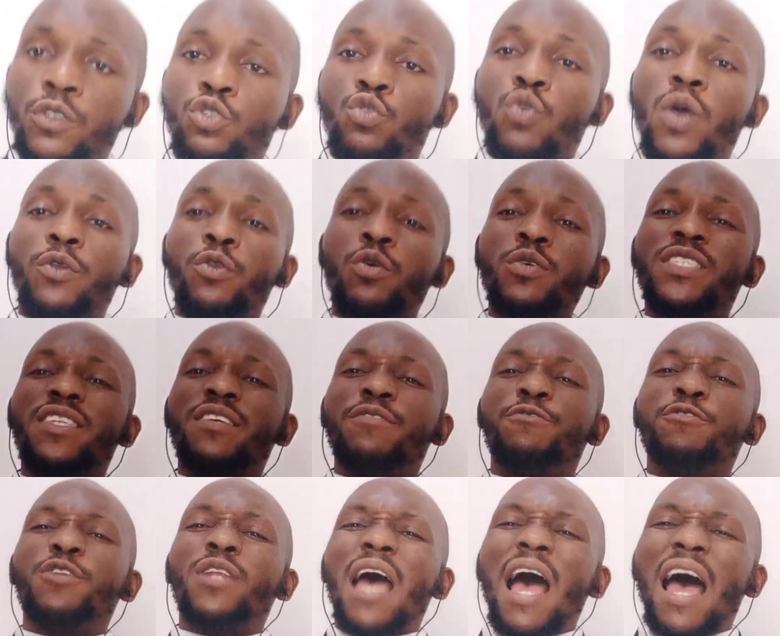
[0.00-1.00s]
You are not
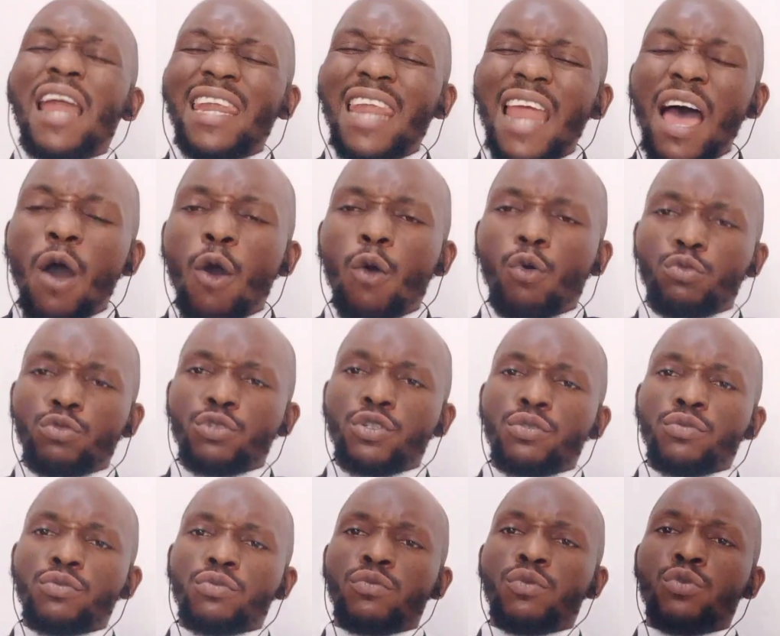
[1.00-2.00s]
even allowed
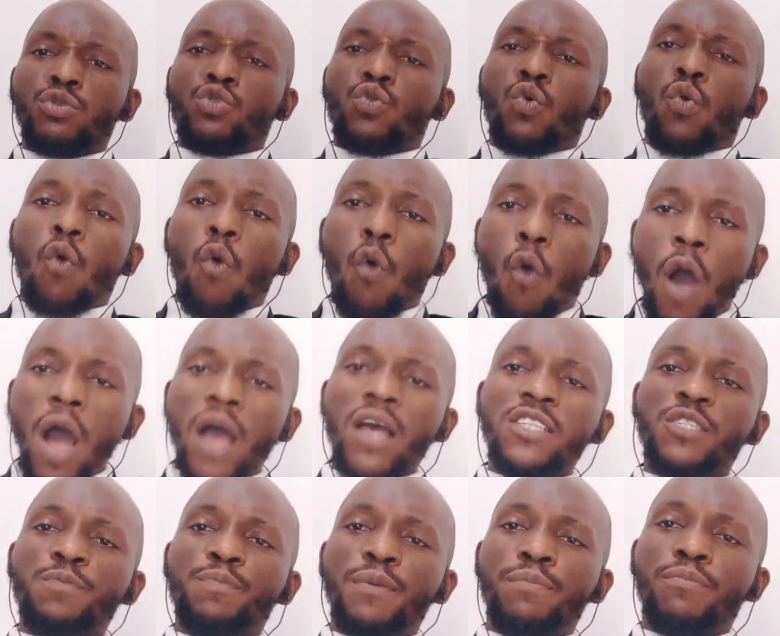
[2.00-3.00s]
to
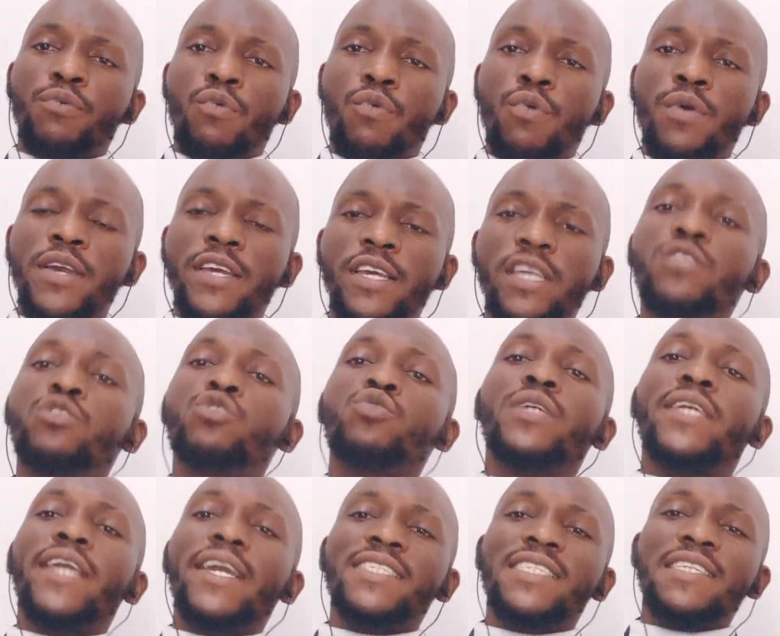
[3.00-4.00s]
coerce people into
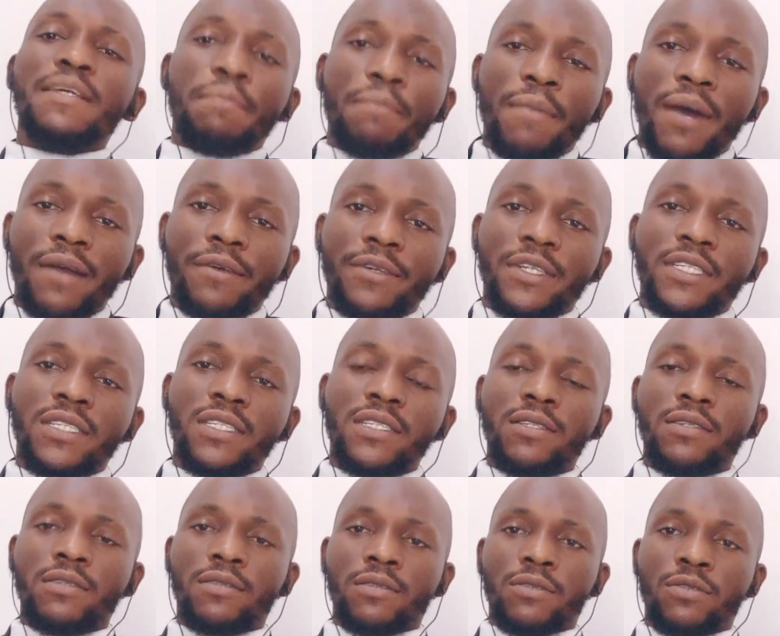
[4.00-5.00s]
getting married
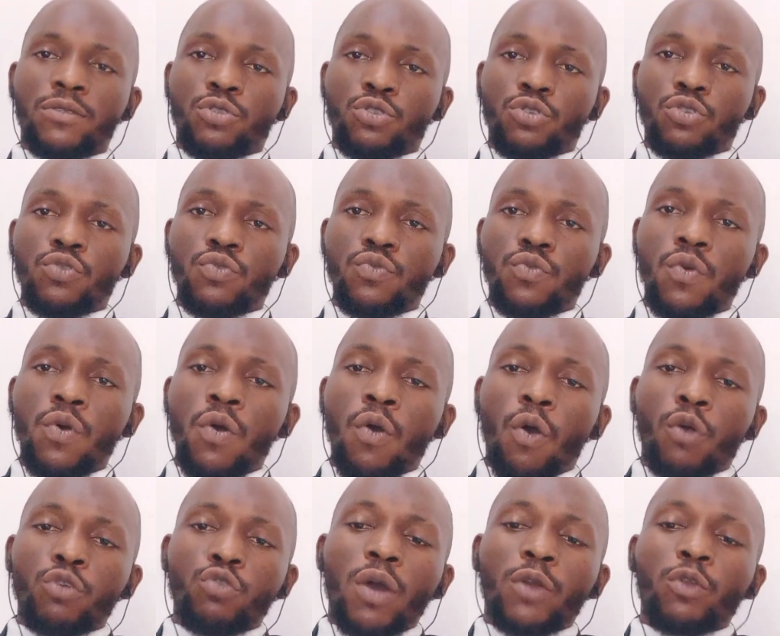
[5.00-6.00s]
to
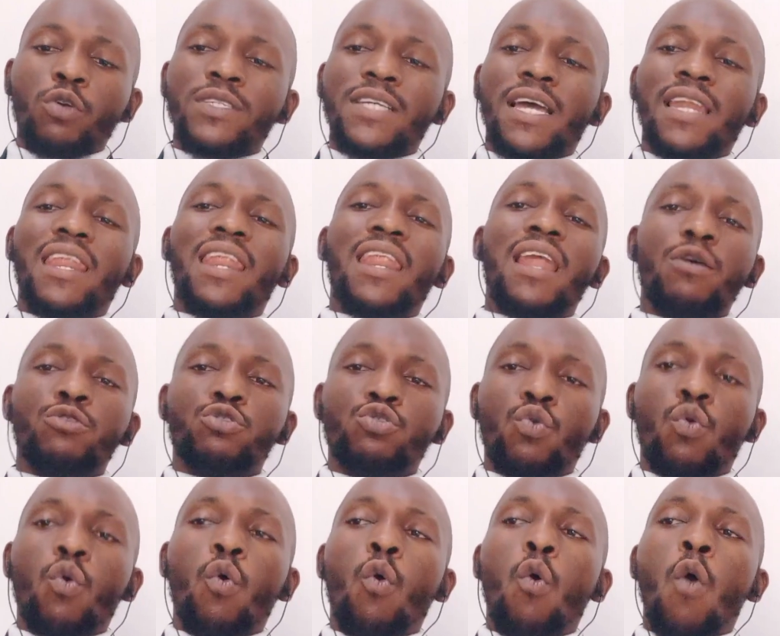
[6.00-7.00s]
you, or you are not allowed
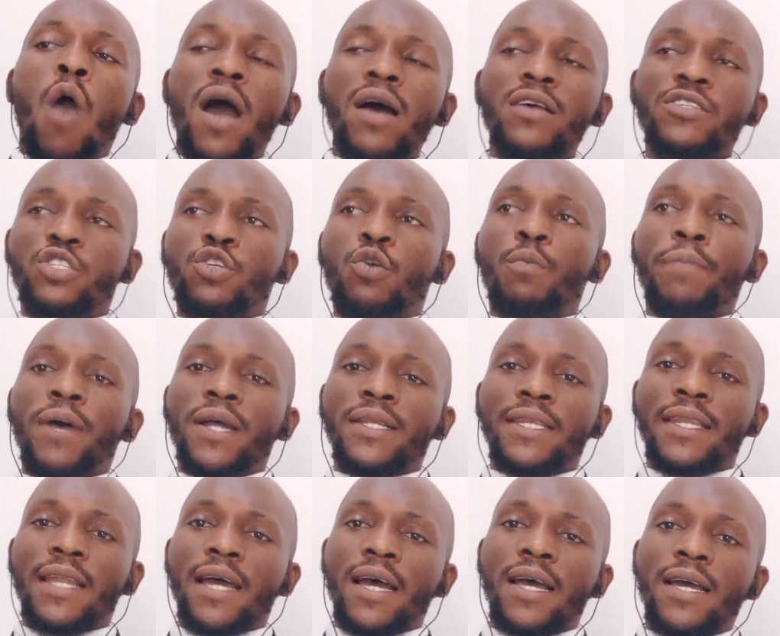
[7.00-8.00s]
to coerce your
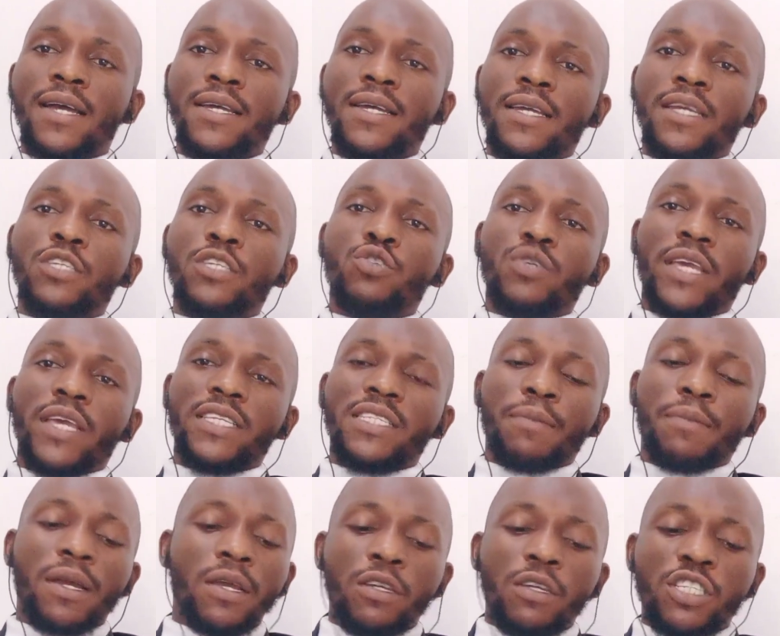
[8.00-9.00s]
partner into
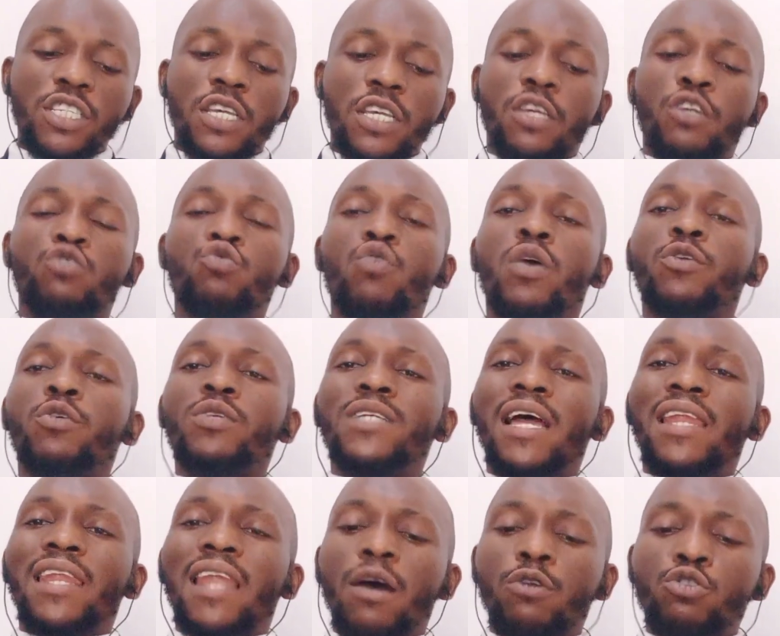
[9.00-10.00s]
getting married. See, you are not
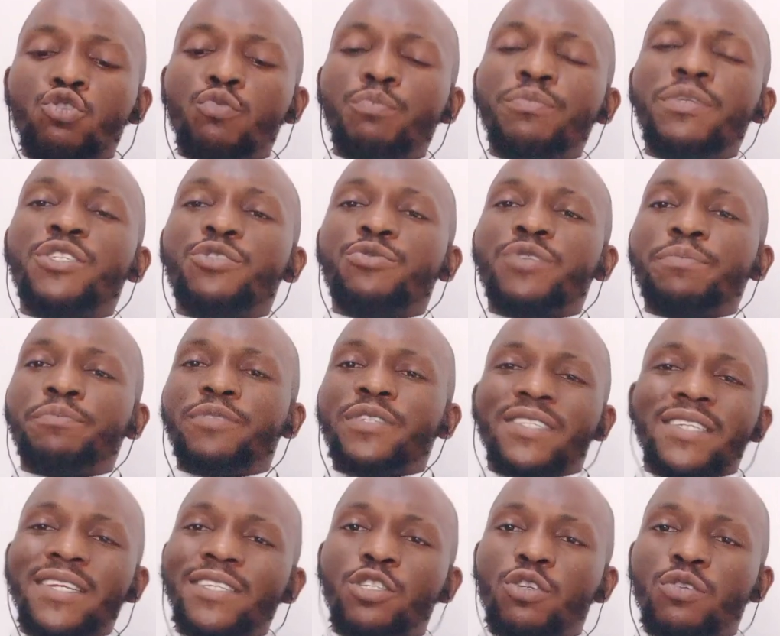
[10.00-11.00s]
allowed to
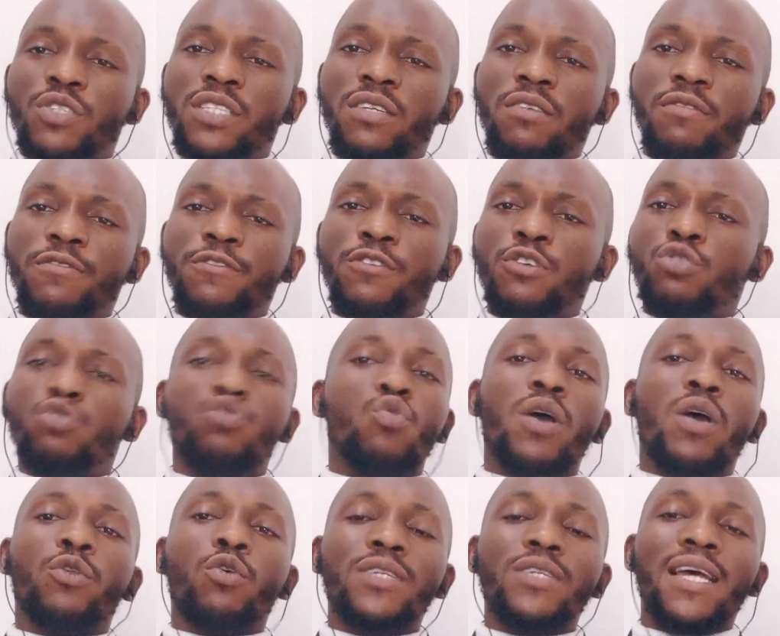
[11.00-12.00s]
misrepresent yourself.
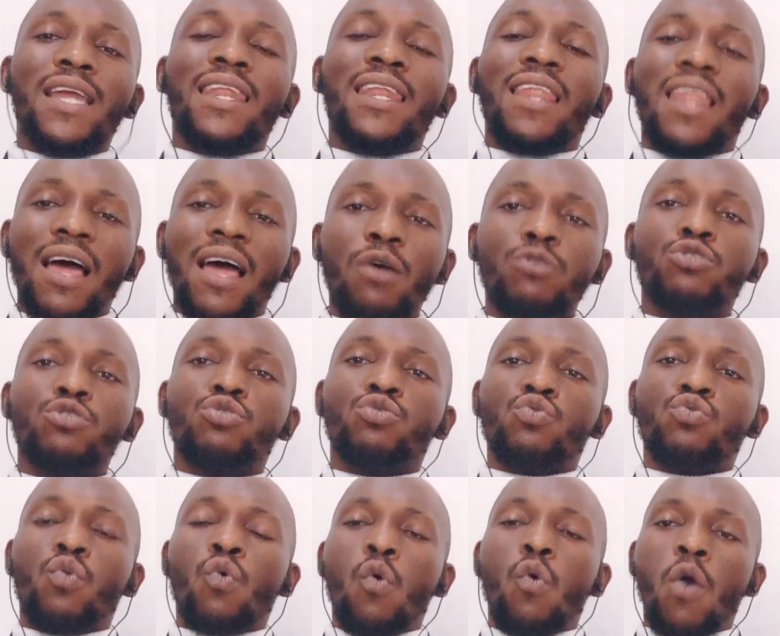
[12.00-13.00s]
You are not allowed
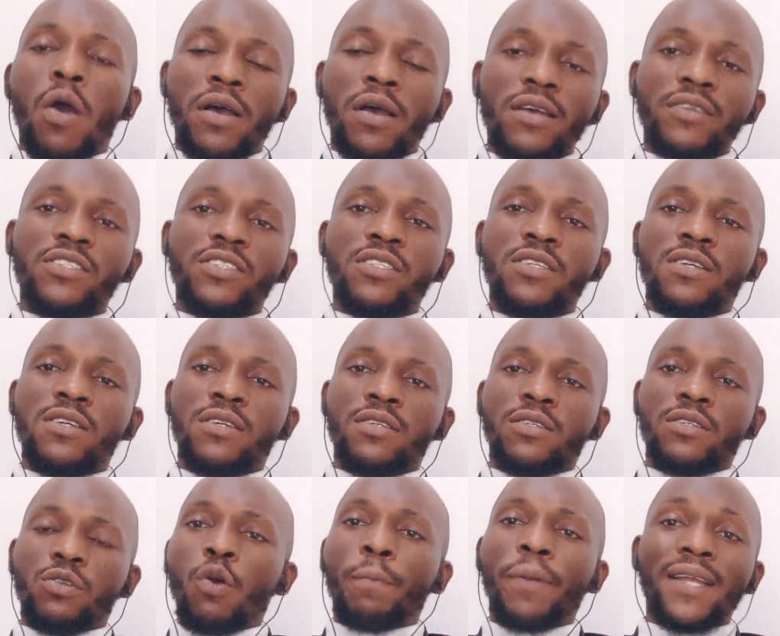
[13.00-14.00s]
to coerce
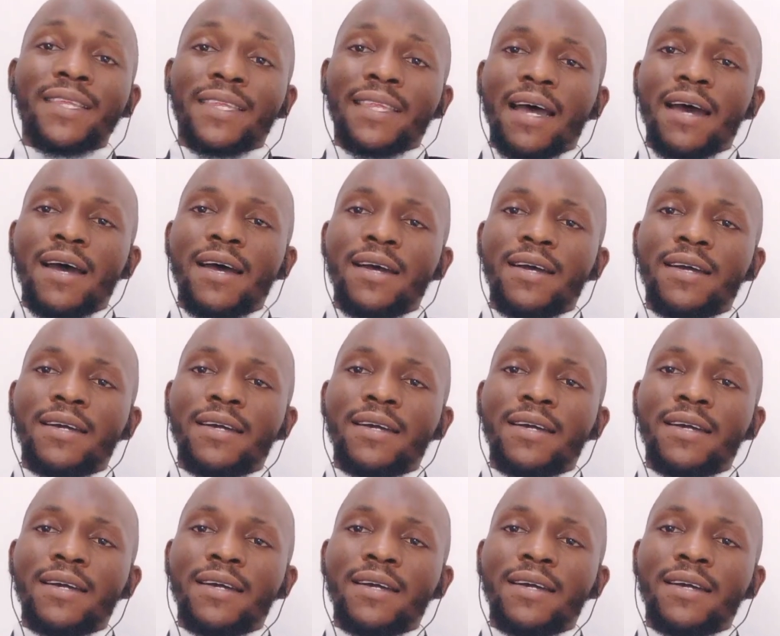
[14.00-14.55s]
your partner.